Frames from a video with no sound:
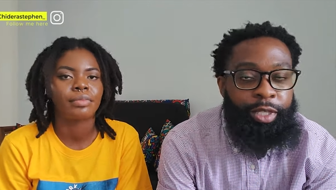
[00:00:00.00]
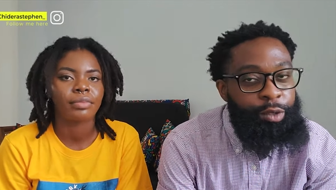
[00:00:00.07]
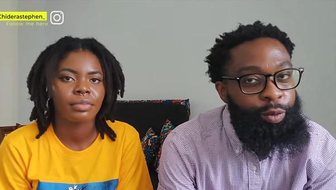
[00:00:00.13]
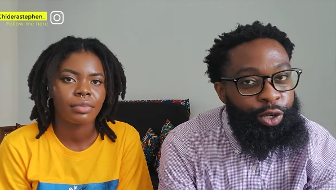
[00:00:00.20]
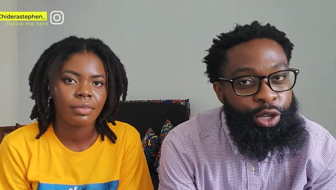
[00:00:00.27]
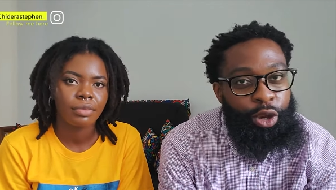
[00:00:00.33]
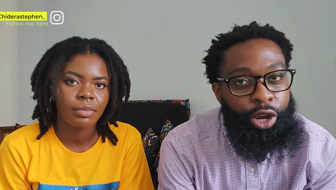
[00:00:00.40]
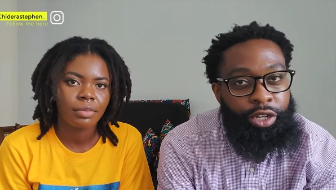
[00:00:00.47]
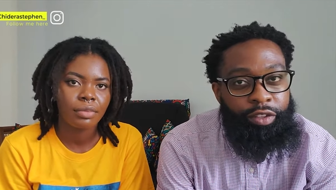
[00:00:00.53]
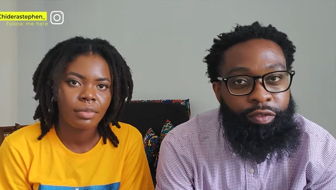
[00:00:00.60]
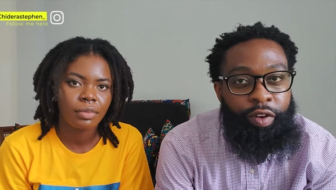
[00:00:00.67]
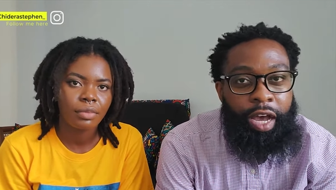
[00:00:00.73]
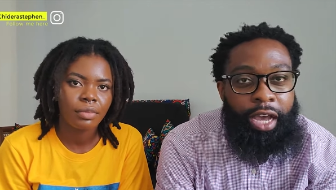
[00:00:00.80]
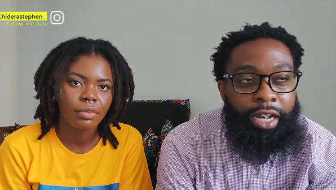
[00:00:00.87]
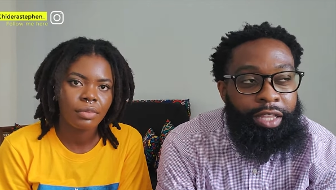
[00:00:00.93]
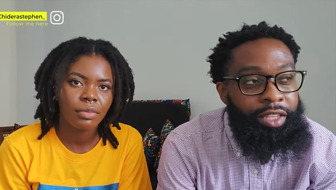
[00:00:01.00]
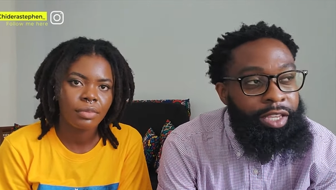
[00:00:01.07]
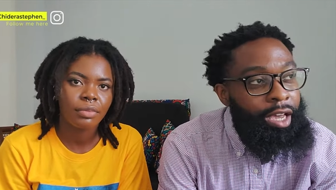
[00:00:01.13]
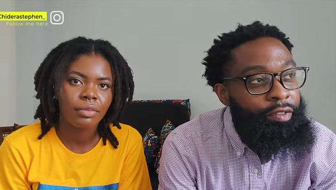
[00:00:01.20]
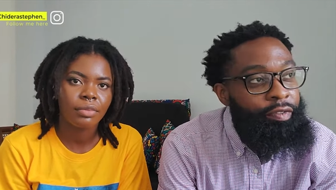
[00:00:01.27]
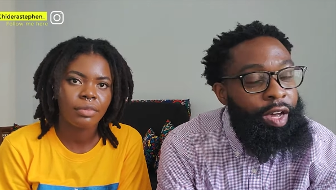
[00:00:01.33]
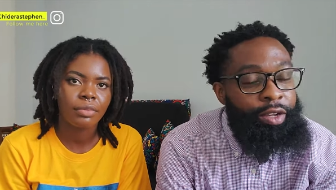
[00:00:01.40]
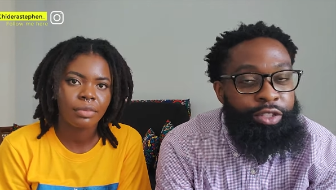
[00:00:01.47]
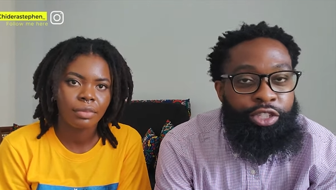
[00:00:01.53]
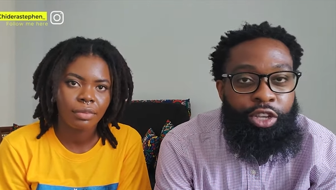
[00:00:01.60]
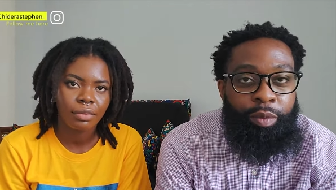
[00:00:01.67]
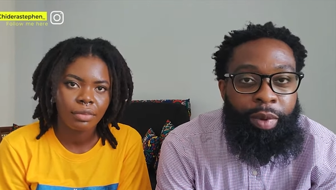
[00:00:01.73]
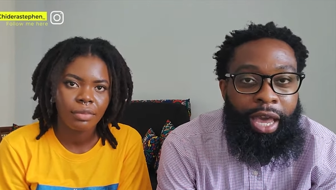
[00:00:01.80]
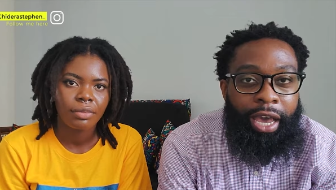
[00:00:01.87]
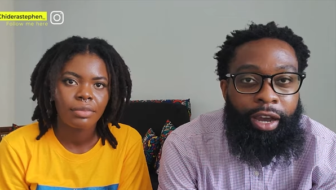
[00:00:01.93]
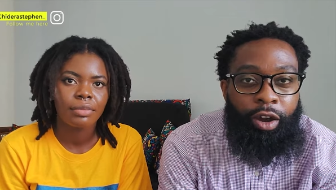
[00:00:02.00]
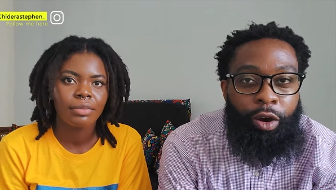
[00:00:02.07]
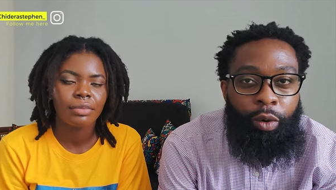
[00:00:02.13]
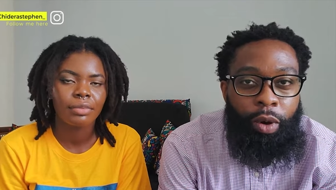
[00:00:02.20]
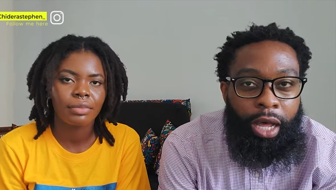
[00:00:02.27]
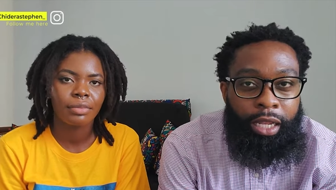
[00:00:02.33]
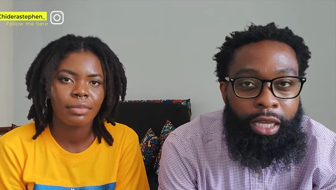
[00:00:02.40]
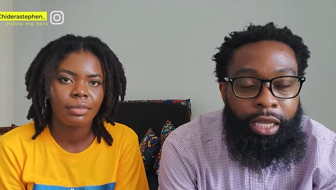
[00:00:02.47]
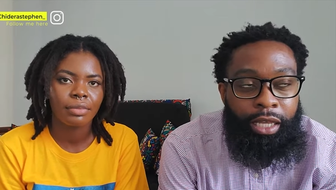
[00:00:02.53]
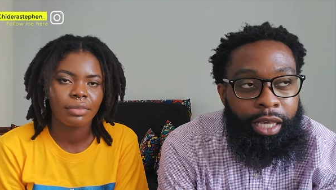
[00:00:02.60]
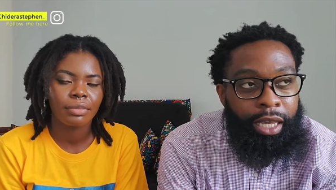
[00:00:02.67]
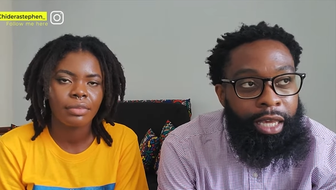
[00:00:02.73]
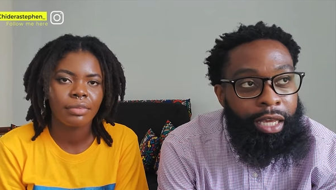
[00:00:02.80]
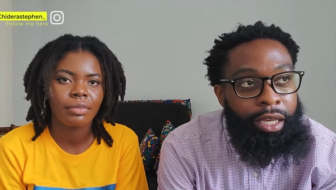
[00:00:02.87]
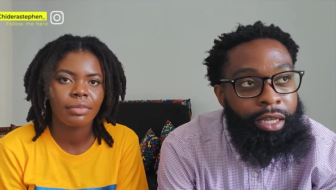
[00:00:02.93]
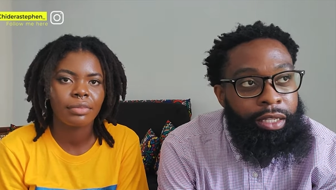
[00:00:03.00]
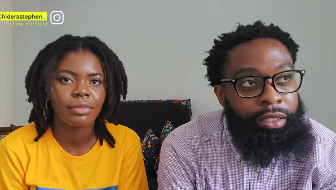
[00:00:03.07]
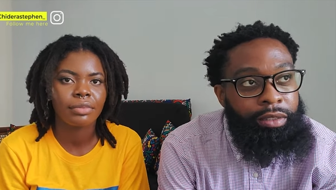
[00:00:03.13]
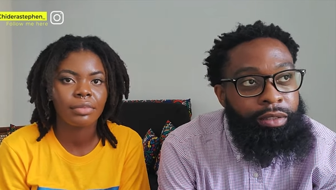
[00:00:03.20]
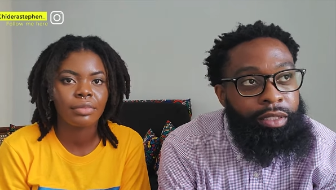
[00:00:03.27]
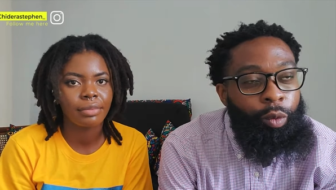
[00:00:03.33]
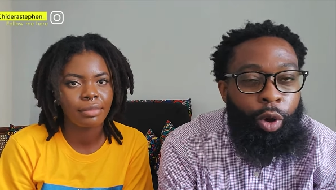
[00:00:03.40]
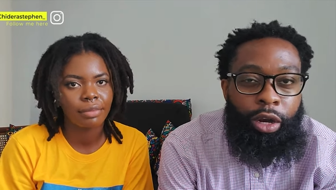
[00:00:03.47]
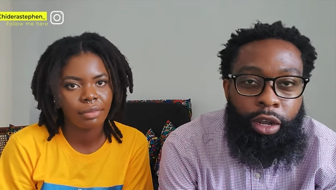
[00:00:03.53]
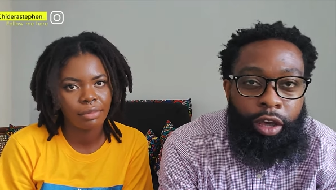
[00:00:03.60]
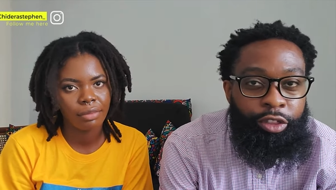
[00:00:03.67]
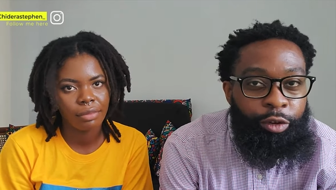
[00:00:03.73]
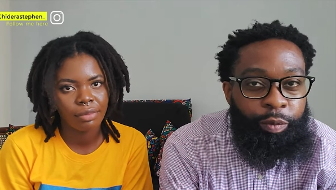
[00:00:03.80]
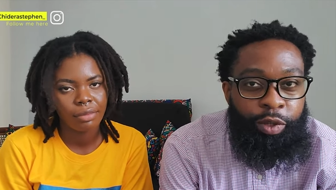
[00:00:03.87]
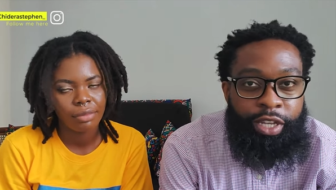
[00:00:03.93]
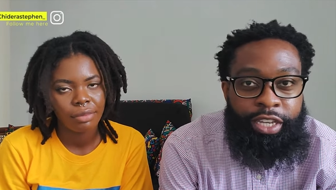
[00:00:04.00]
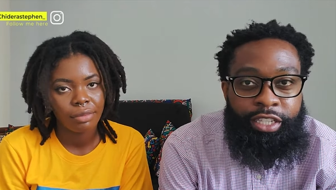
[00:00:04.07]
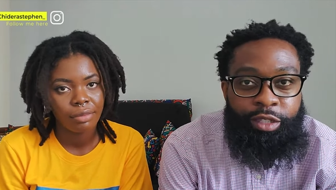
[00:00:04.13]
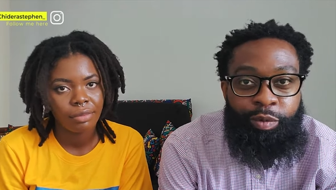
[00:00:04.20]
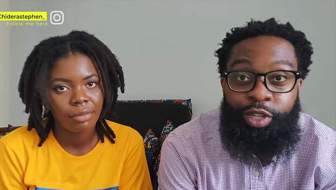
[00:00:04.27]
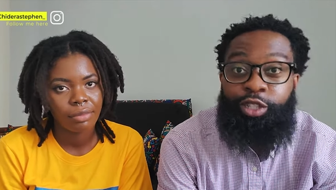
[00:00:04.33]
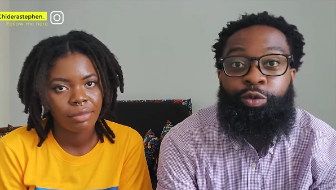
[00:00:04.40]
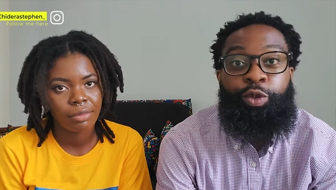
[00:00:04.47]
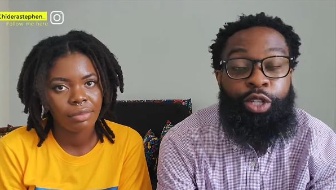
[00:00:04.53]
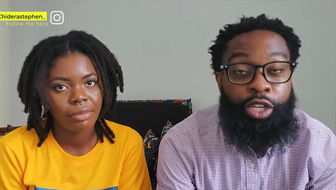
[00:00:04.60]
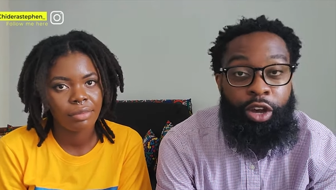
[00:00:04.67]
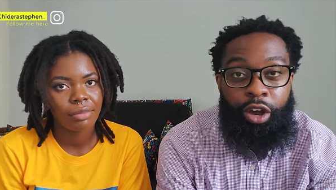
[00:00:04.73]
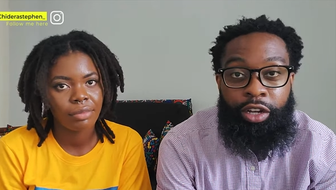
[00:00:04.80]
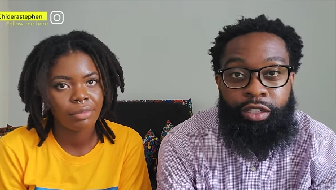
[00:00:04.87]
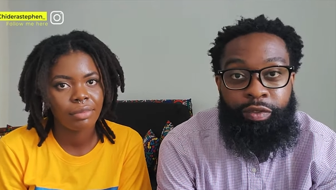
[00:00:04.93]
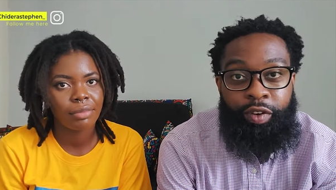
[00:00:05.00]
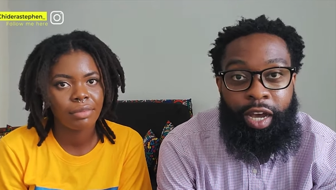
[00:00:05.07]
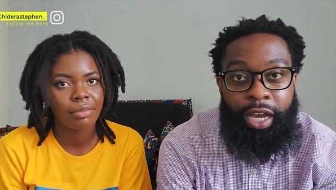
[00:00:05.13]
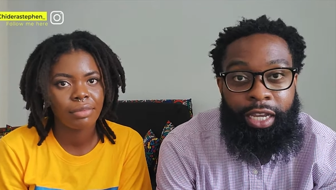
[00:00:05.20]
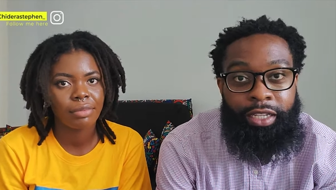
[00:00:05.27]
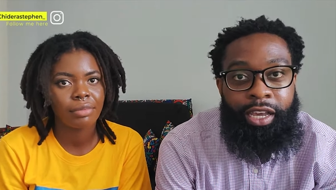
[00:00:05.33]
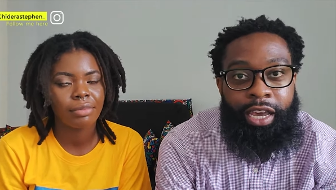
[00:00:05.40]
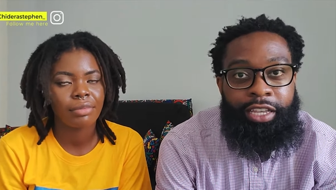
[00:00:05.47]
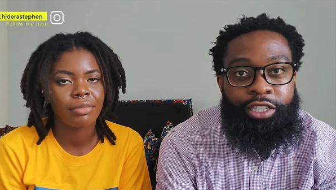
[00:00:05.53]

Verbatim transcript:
Speaker 1: It's pretty hard to find. I think I found some at Koala and one other place, but it's really hard to find.